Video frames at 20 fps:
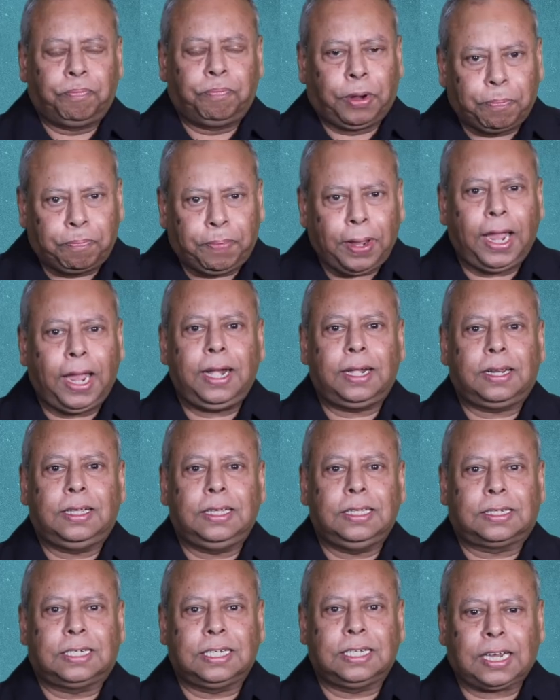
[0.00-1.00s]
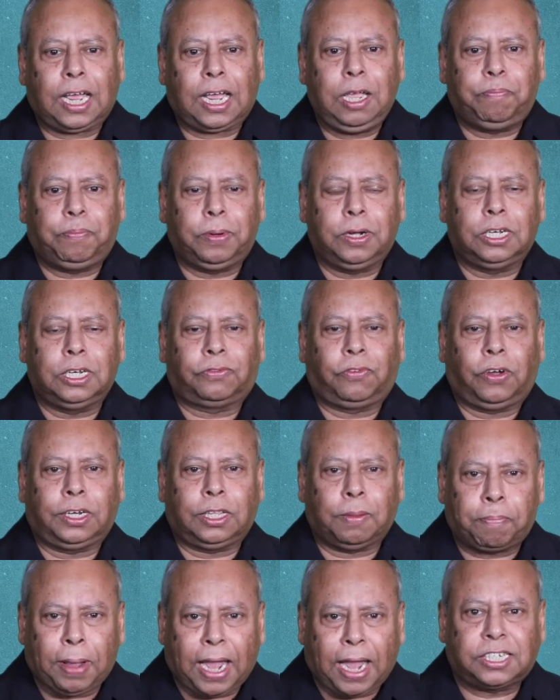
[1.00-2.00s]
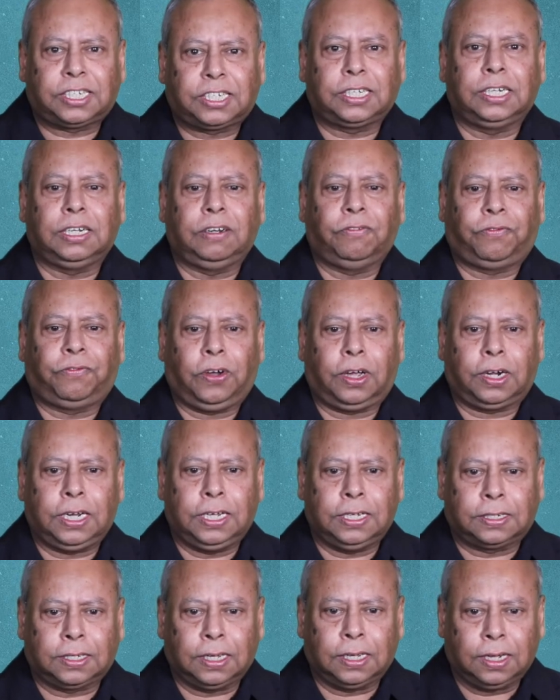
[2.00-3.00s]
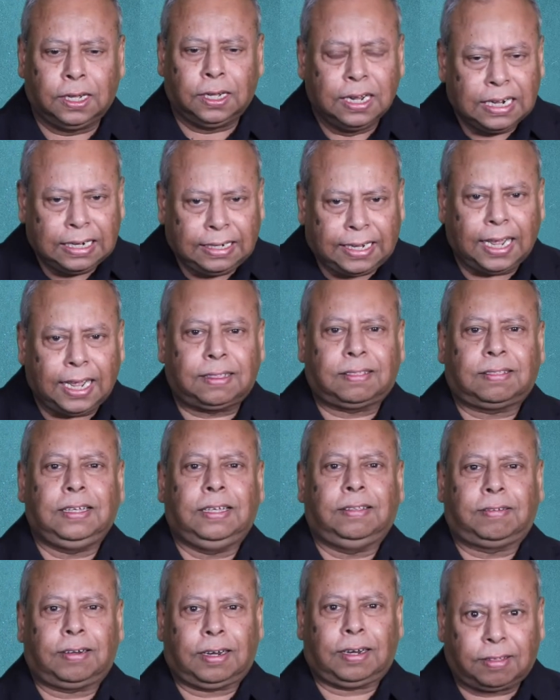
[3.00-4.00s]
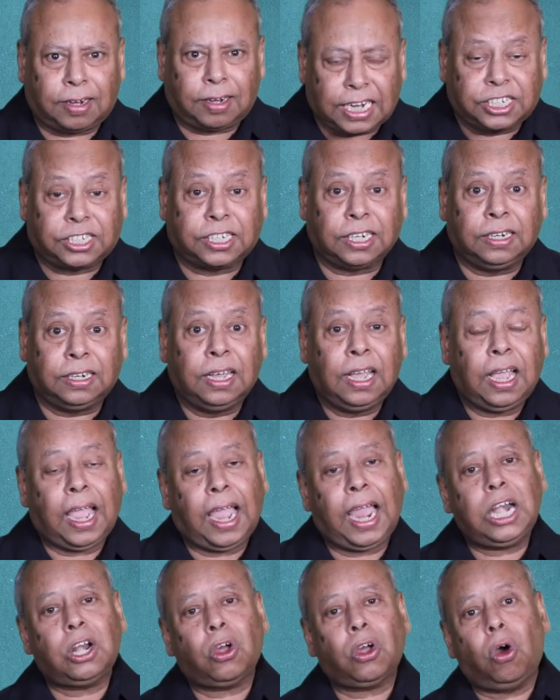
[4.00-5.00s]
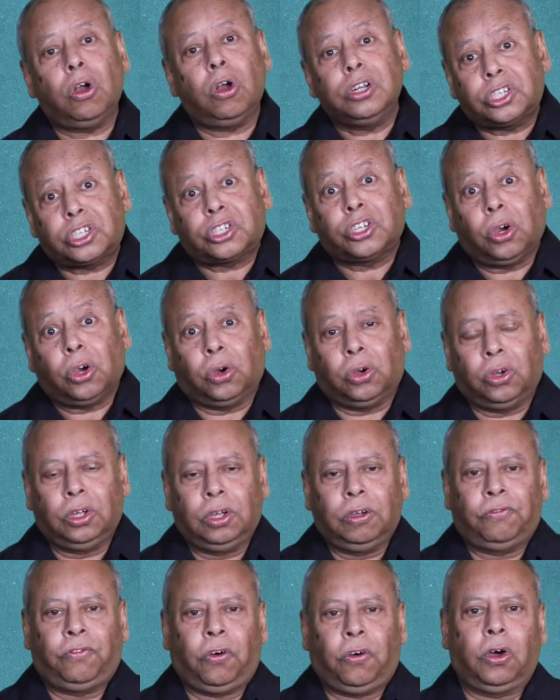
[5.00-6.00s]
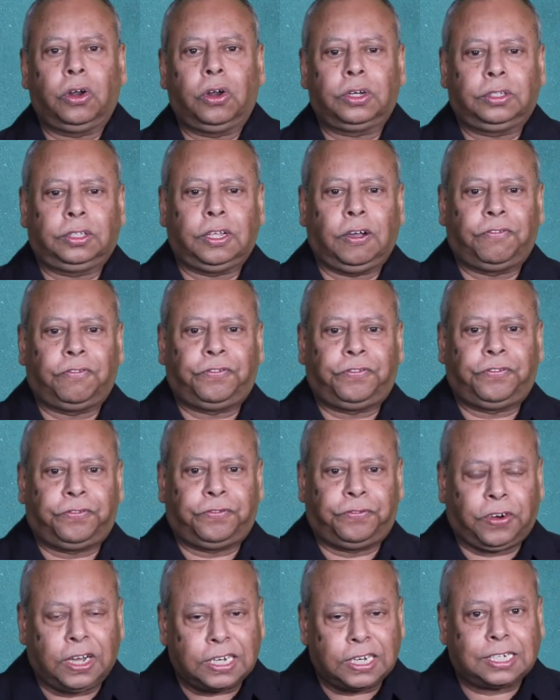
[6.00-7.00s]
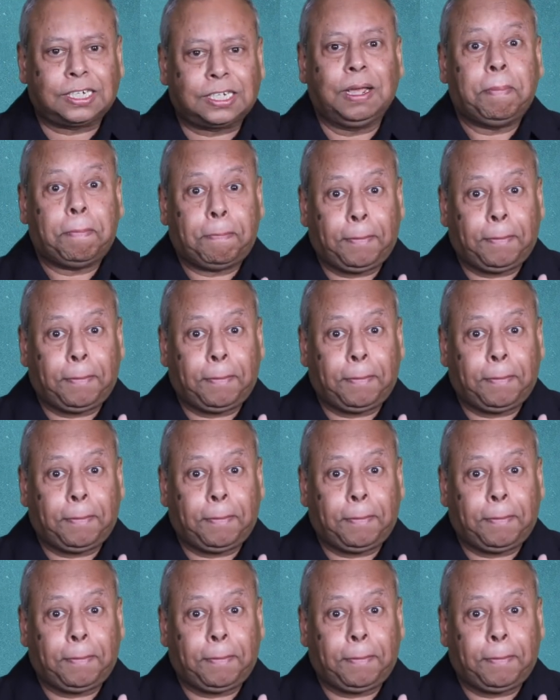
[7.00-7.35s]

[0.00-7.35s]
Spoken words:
prepared his disciples for the passion, for his death, his resurrection, and also for the first